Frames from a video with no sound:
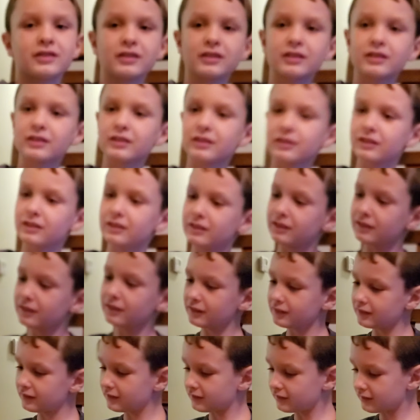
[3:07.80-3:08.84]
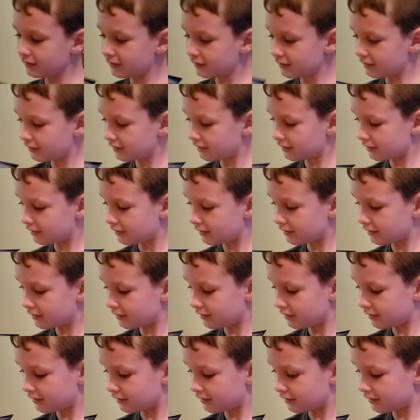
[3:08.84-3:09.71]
Nobody speaks.